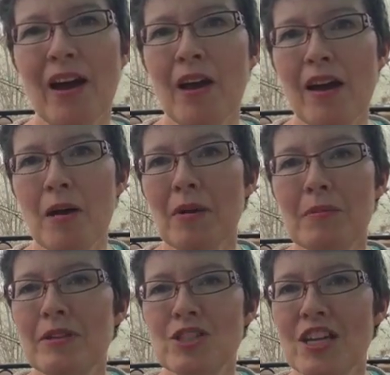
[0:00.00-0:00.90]
I
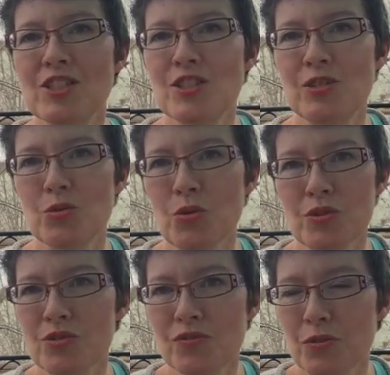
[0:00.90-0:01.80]
might be chased
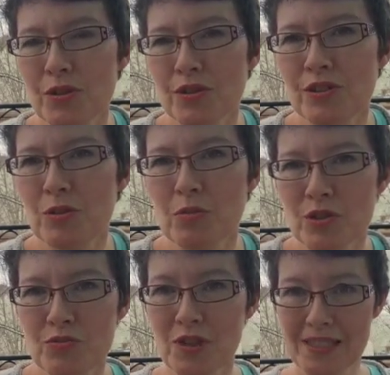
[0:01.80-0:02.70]
indoors for
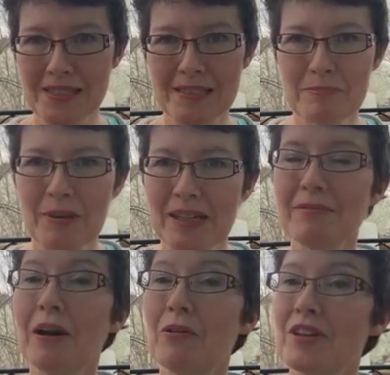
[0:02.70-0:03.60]
numerous reasons. But
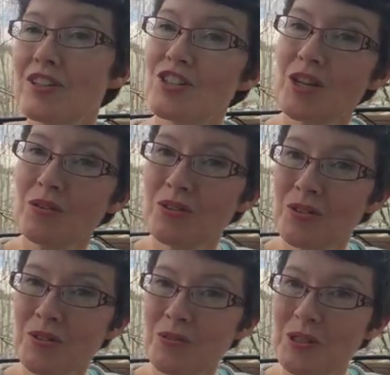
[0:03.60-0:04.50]
I wanted to share with
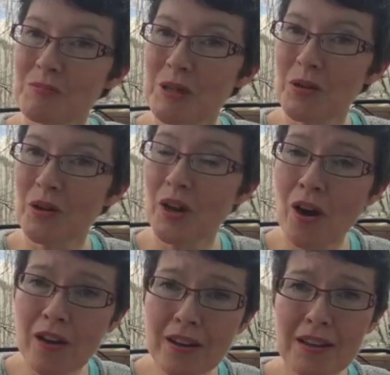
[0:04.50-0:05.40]
you what's been going
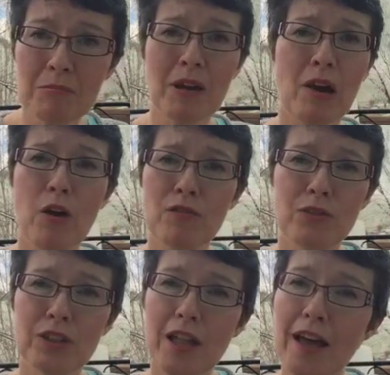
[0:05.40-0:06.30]
on in my
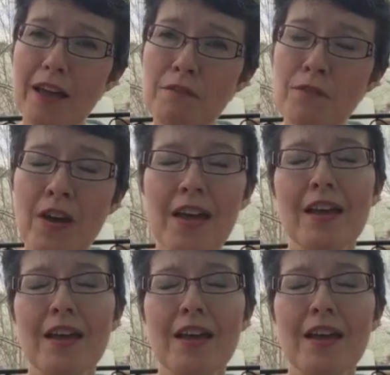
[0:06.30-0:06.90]
artful life.